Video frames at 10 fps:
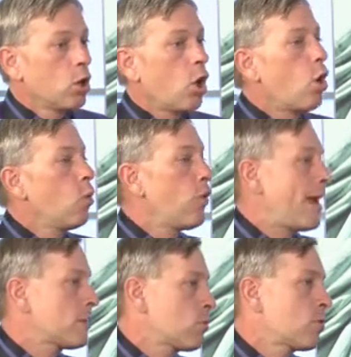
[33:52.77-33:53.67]
oh,
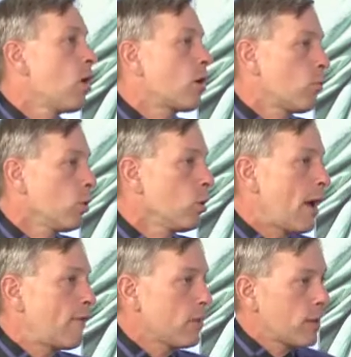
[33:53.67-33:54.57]
that's not a real
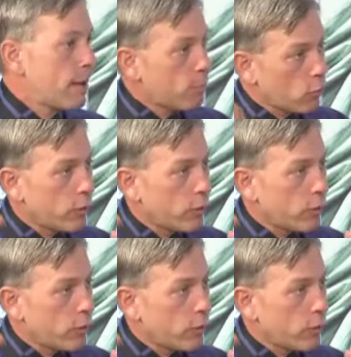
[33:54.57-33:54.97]
life example.